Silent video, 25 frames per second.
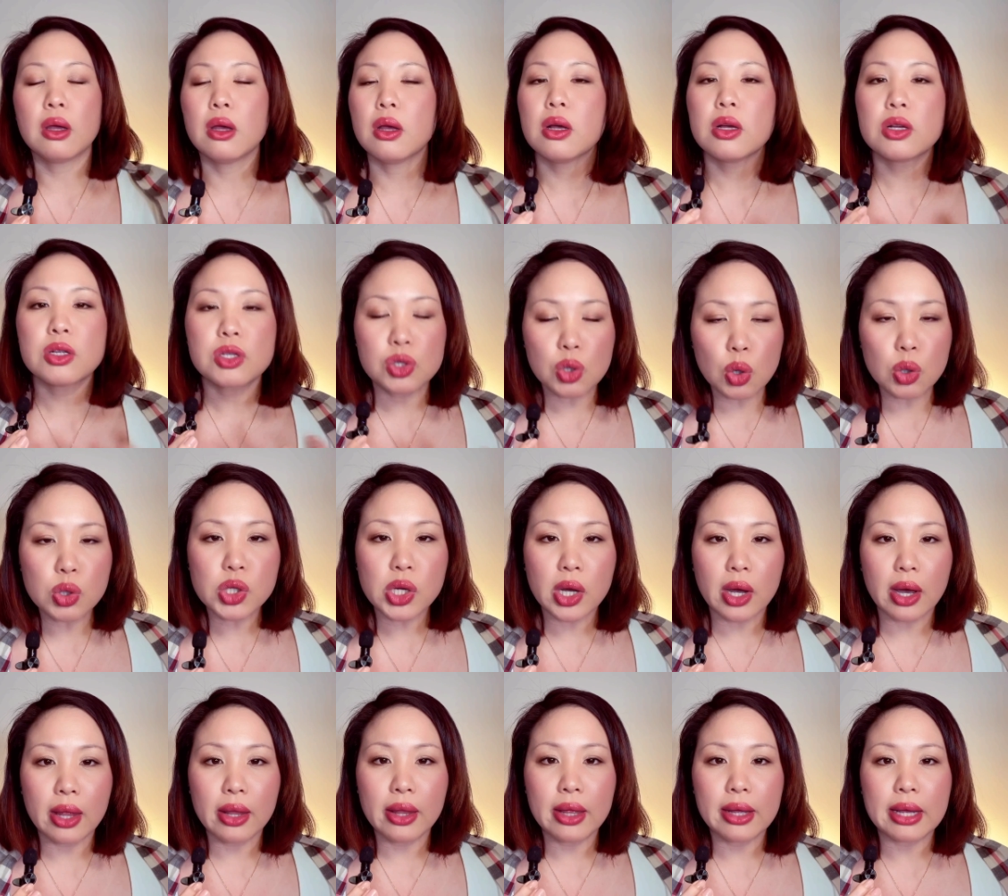Social
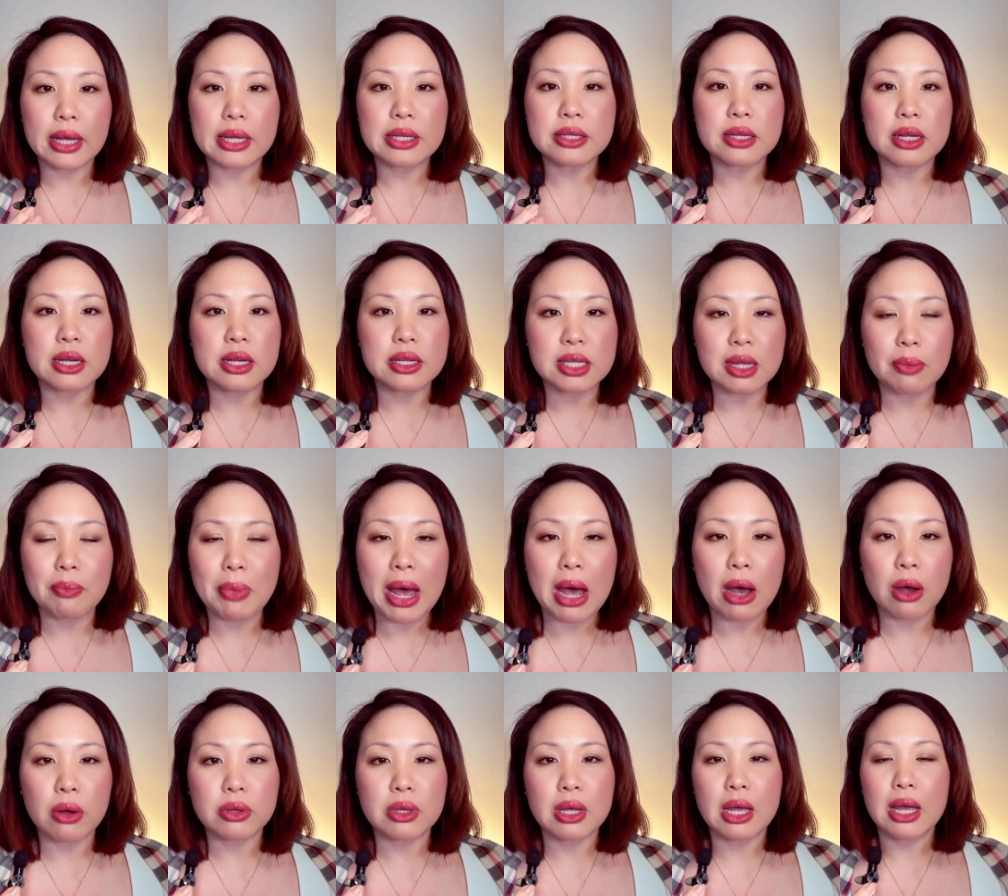elegance is
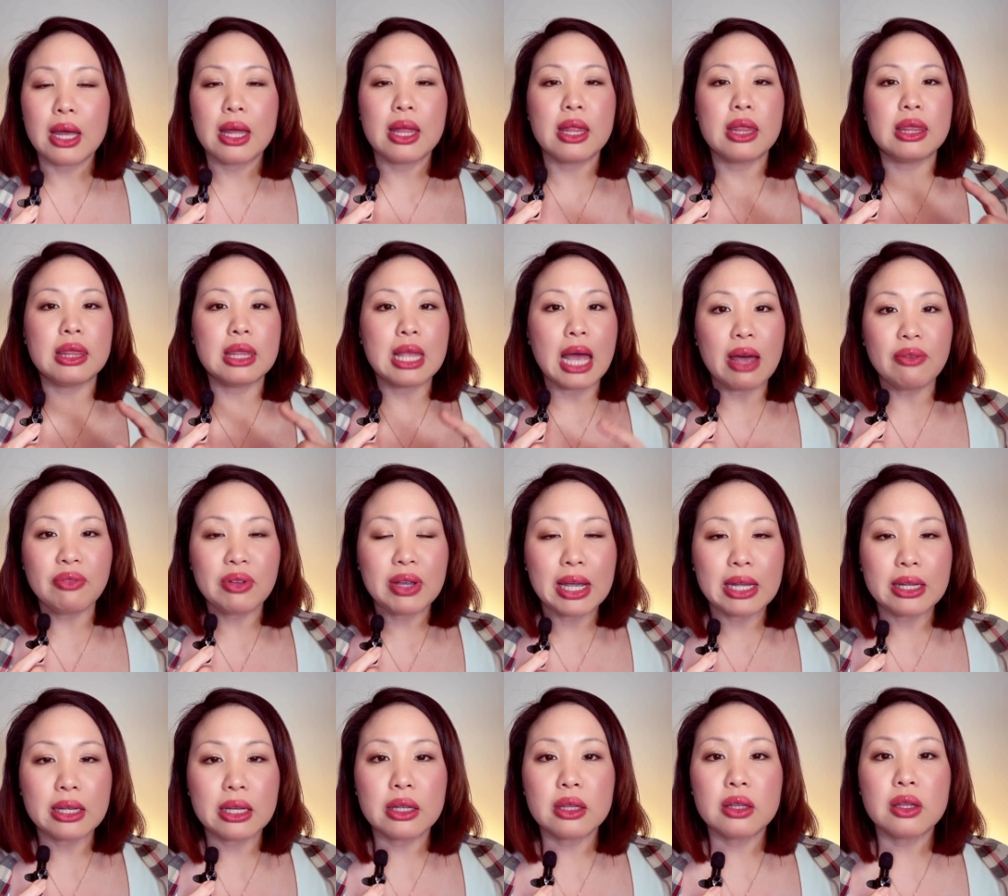about
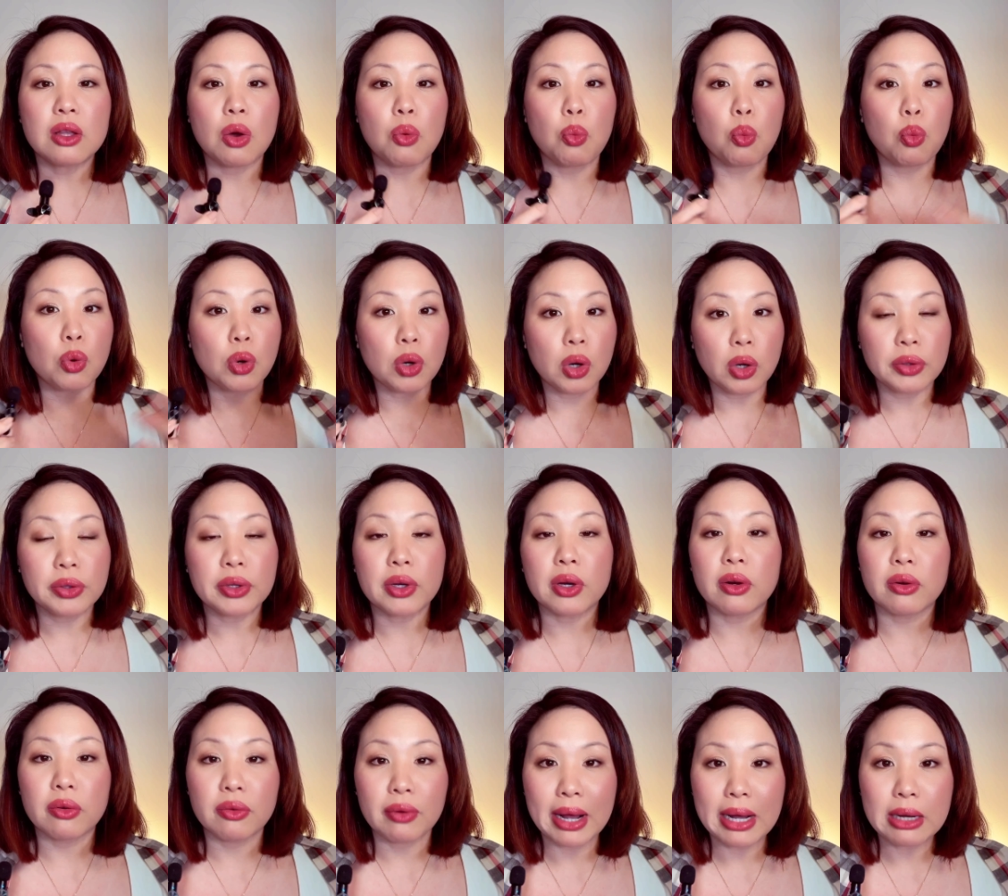navigating the world
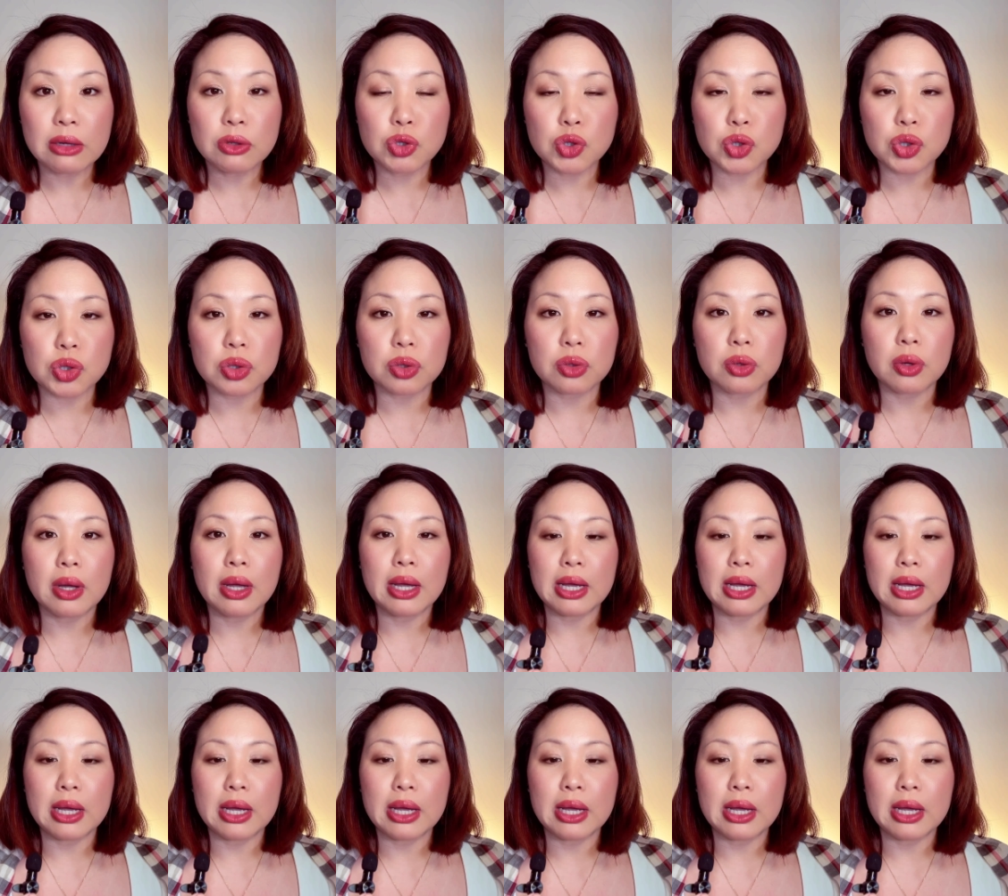around you.